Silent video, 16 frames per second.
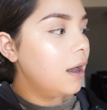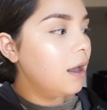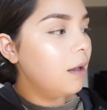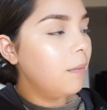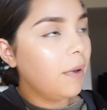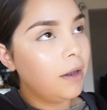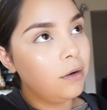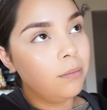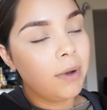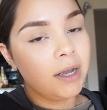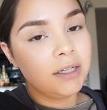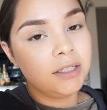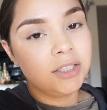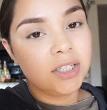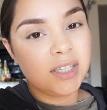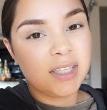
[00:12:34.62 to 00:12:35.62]
Um, I don't
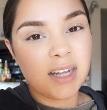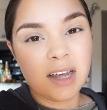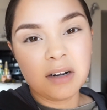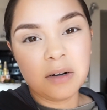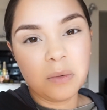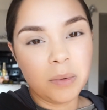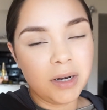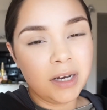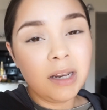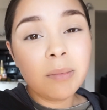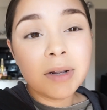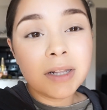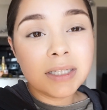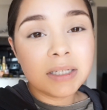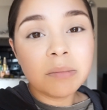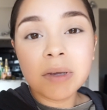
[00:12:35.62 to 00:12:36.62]
mind just, I don't want
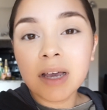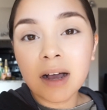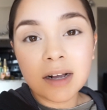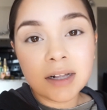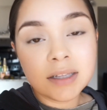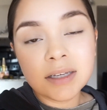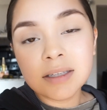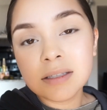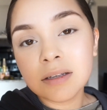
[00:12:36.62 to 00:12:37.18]
anybody to be ugly.